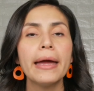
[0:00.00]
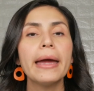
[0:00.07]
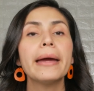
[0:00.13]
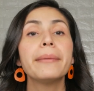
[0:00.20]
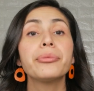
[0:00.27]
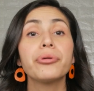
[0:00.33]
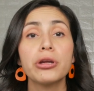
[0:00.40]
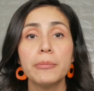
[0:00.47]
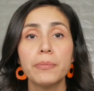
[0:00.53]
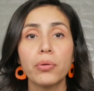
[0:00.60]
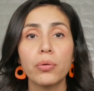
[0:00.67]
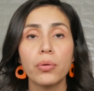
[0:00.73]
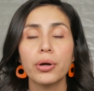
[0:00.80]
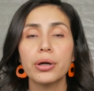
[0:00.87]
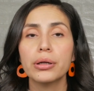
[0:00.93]
emery
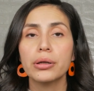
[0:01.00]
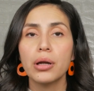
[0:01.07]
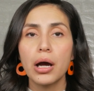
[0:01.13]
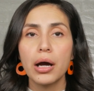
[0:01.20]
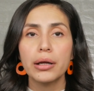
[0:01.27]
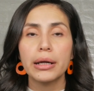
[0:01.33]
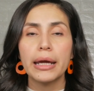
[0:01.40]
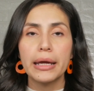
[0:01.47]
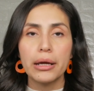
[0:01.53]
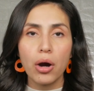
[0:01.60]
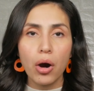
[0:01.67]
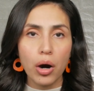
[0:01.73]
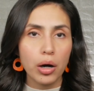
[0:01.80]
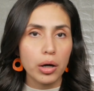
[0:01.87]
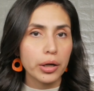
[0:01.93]
board, not a
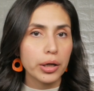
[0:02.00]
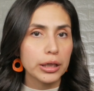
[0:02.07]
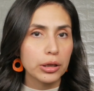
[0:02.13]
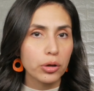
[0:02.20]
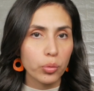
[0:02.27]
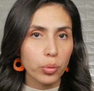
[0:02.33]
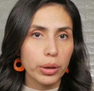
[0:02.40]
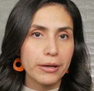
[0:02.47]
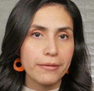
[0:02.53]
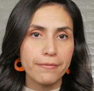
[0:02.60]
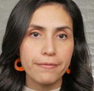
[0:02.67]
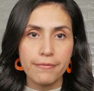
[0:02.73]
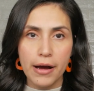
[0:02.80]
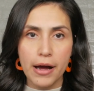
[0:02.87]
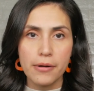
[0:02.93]
hard grit
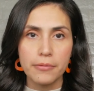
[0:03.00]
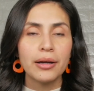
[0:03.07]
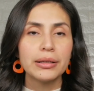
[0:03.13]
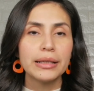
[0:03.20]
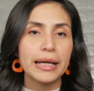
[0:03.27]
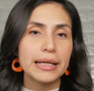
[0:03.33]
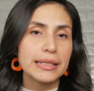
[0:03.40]
file. Next